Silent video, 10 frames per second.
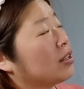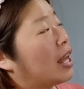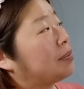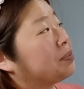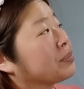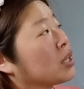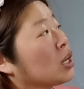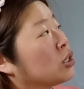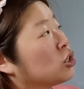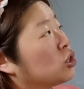And then
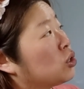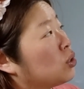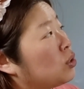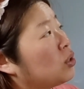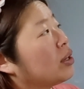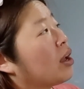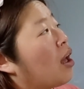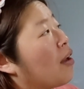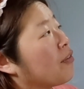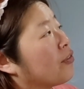2,
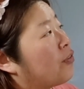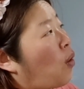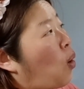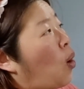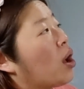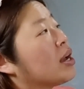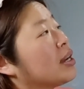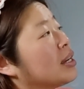4,